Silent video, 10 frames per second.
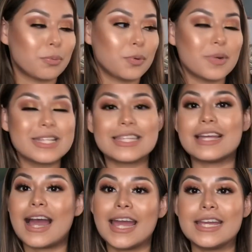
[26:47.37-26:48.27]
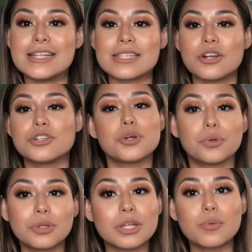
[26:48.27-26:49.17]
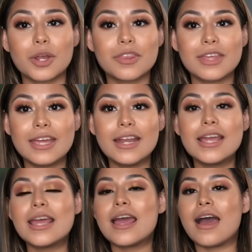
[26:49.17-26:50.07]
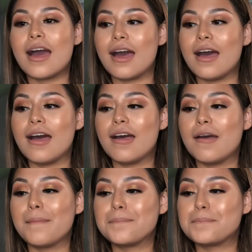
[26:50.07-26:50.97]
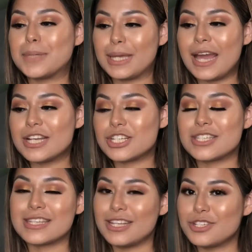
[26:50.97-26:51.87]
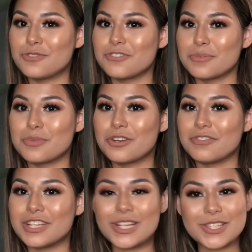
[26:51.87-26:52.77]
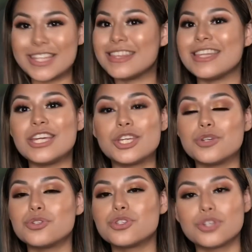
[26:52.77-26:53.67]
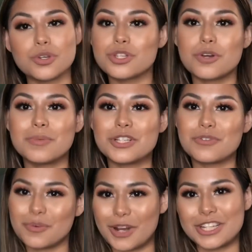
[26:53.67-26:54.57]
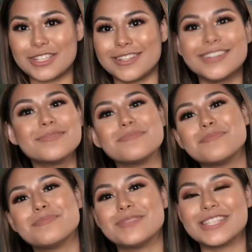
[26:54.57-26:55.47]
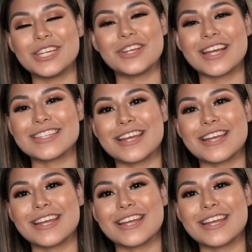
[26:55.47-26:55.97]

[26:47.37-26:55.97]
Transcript: ones and the high ends are totally worth it. But yeah, just stay tuned for more videos, and thank you so much for watching. See you next